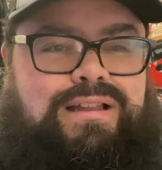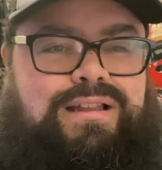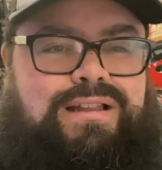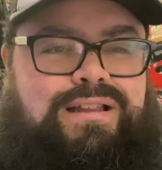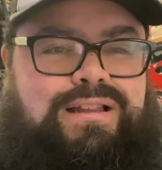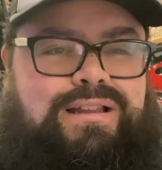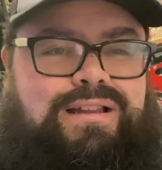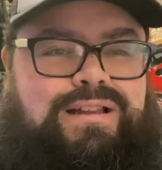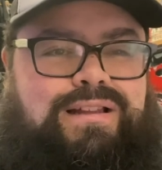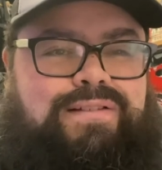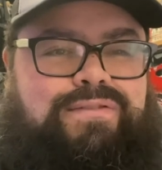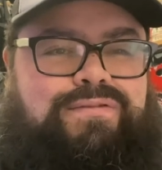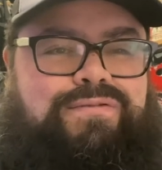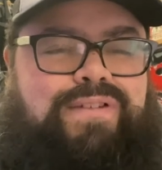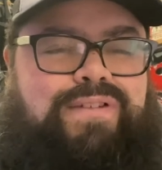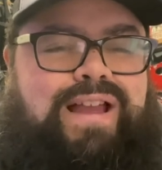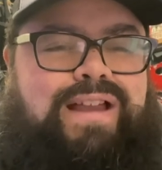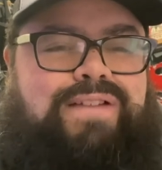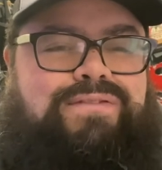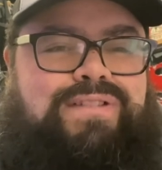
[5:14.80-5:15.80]
a
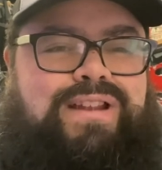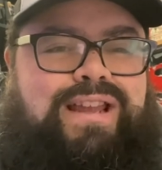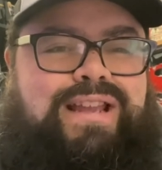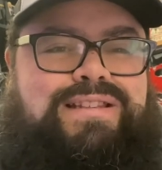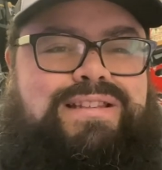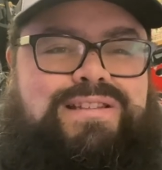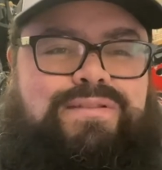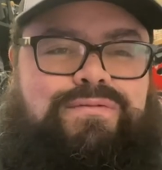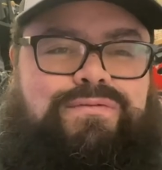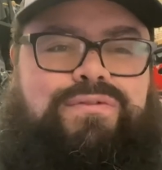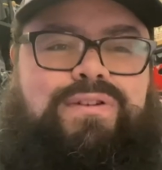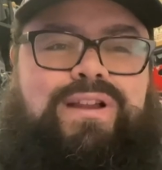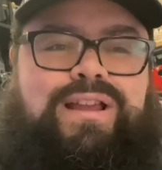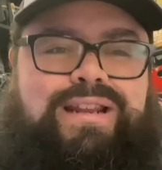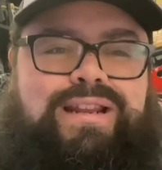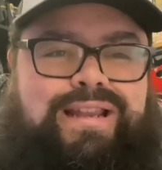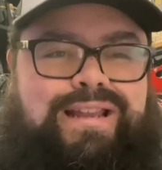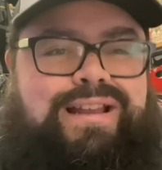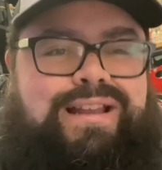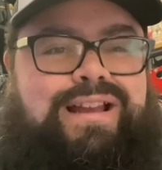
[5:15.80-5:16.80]
Five Nights at
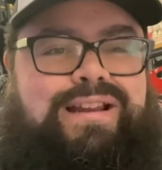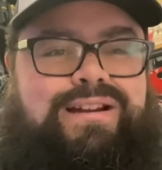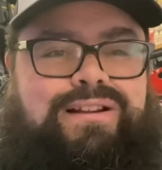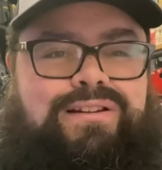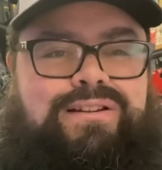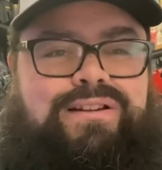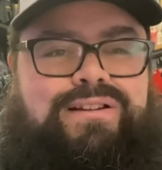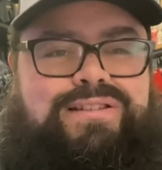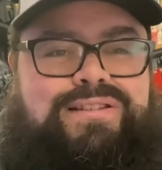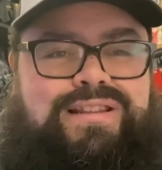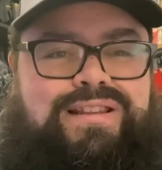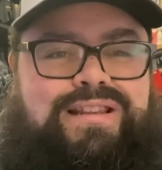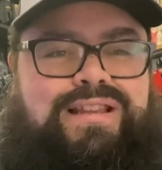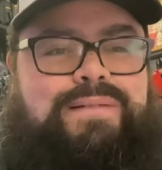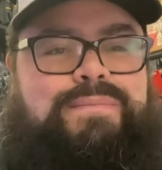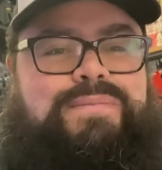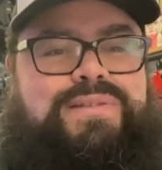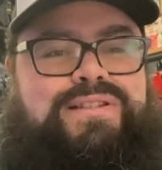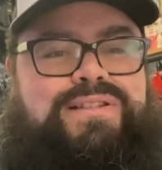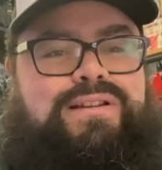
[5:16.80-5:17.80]
Freddy kind of look to
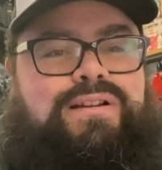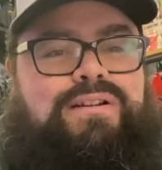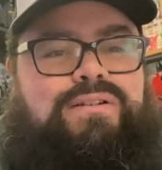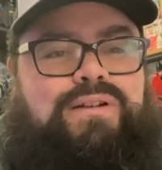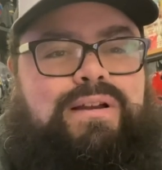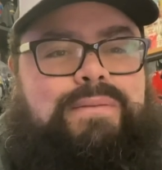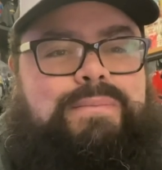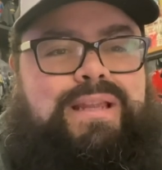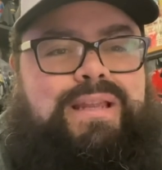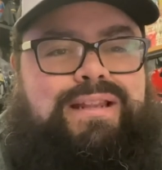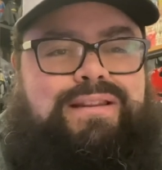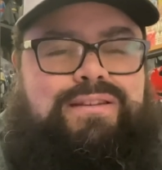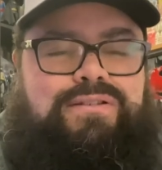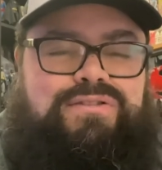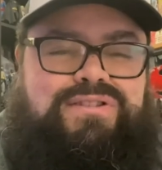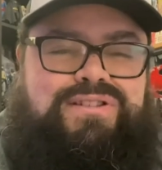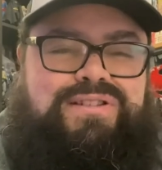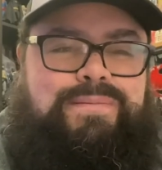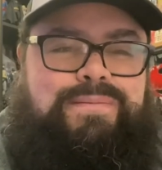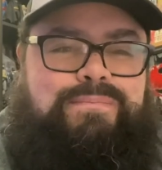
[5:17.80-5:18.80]
them. So I mean,
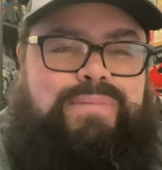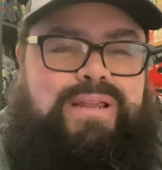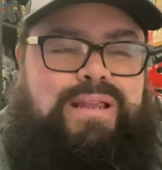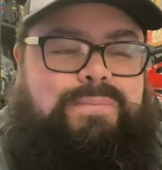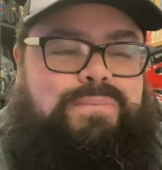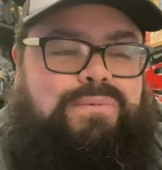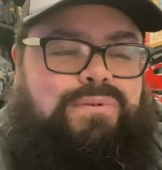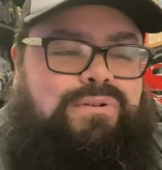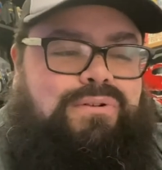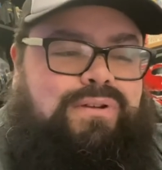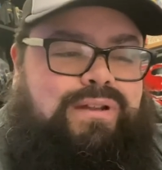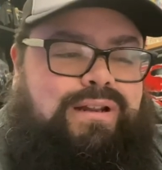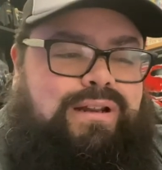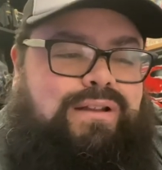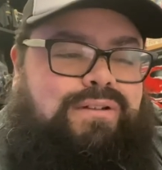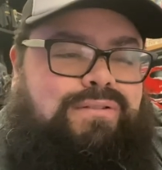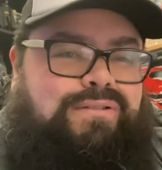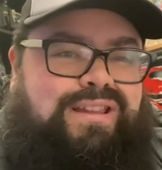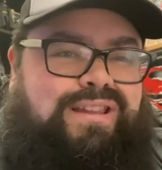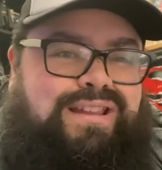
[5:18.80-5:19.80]
there's some people who are gonna
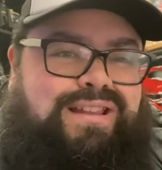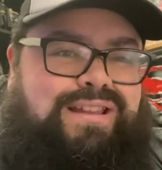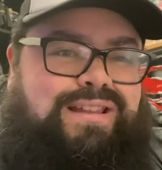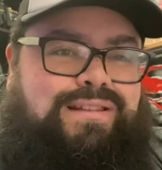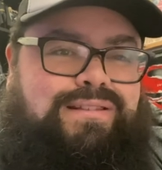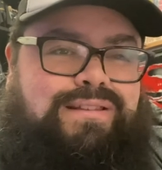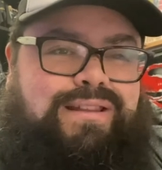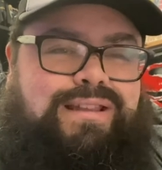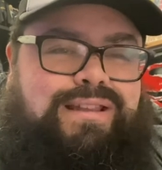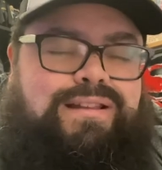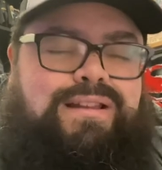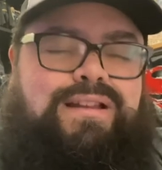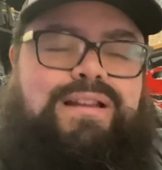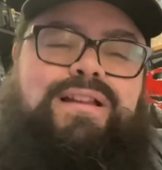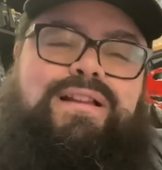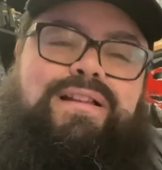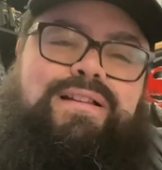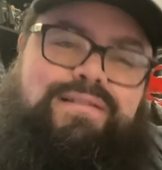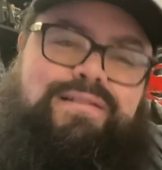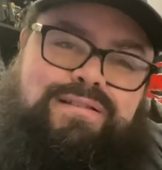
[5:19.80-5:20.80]
go, yeah, like
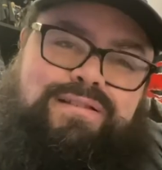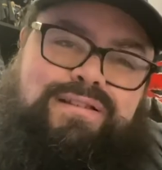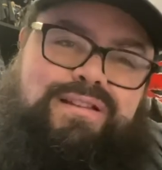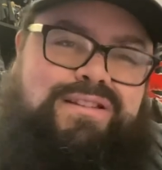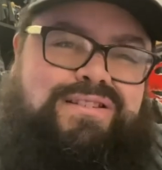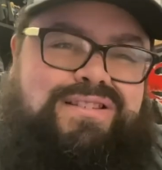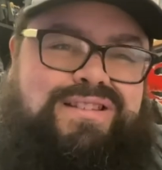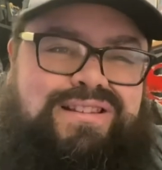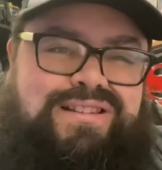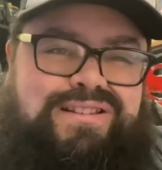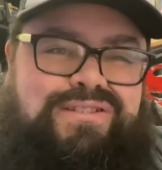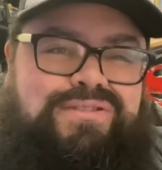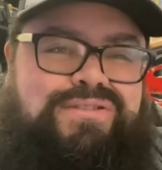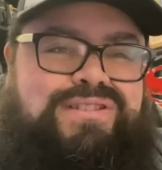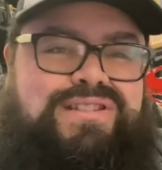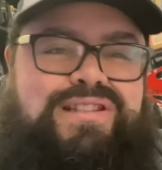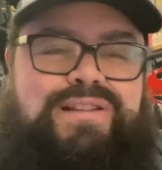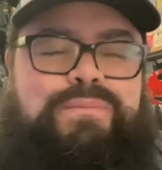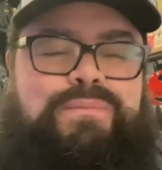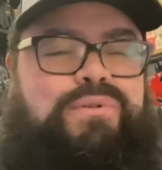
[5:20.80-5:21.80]
It's a little
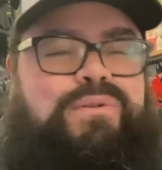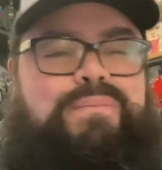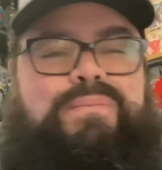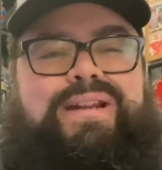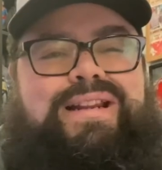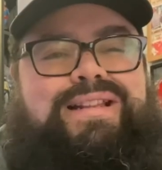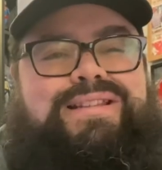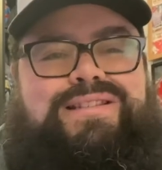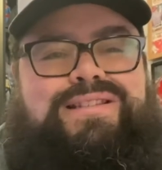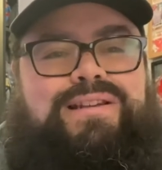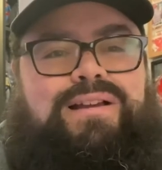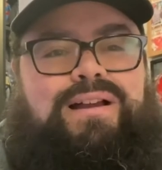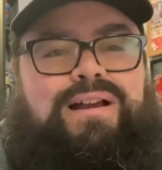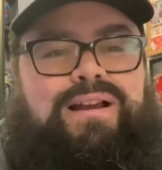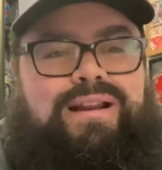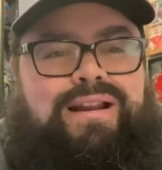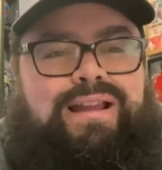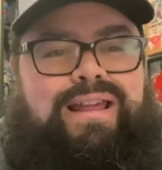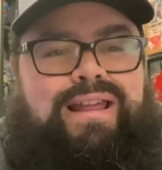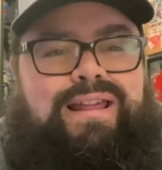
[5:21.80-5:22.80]
similar, but it's
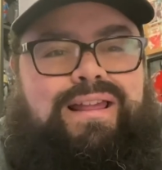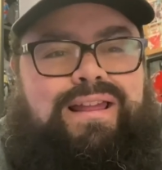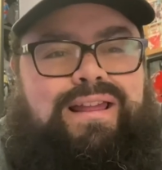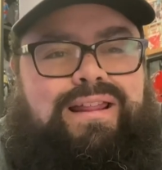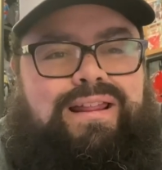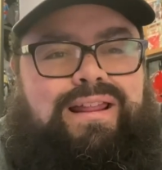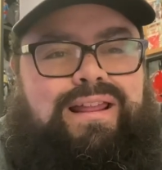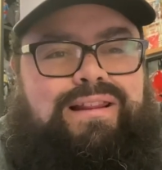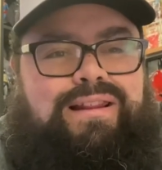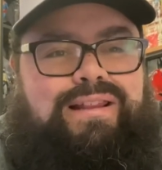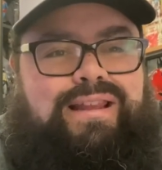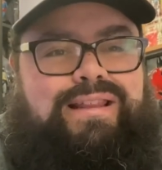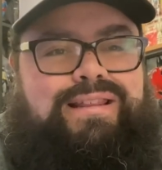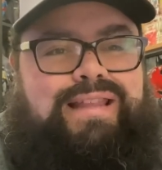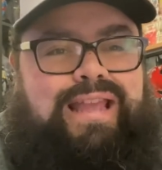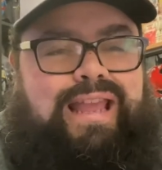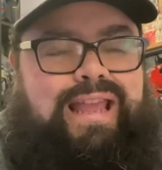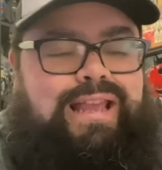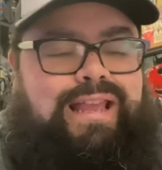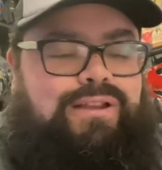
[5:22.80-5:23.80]
not. I like
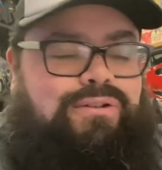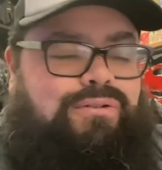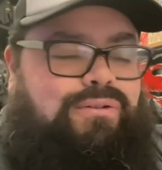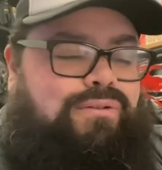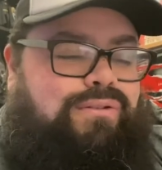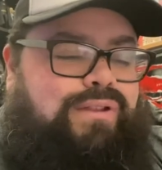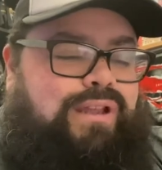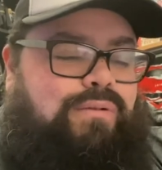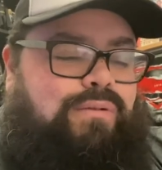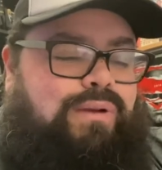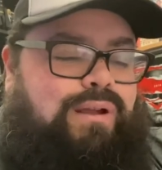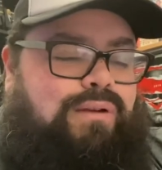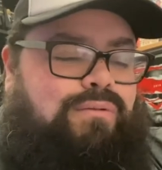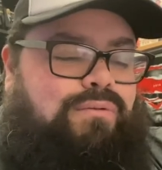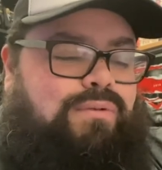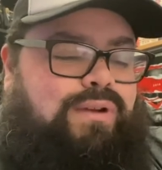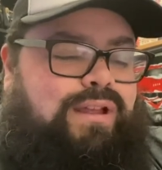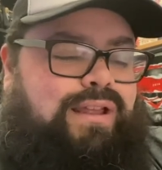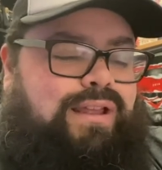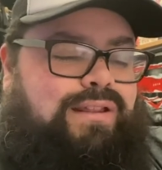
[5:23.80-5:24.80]
the angle they went
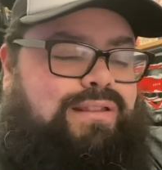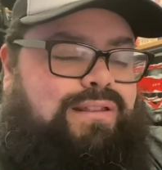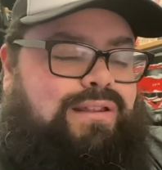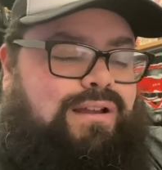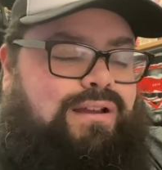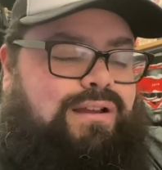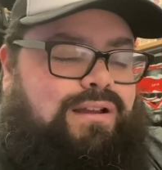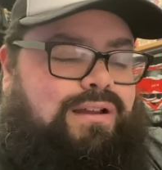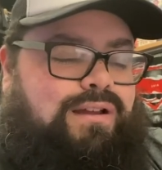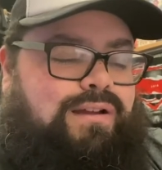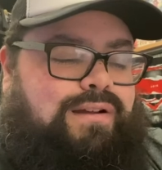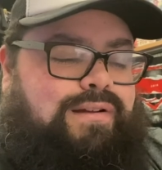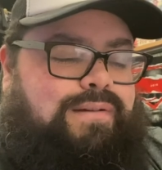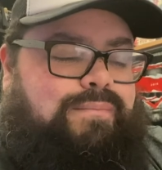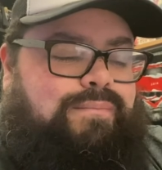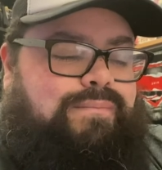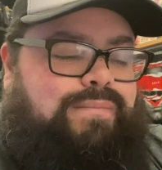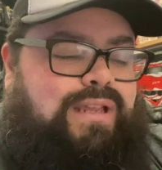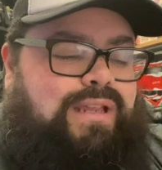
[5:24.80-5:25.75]
with, and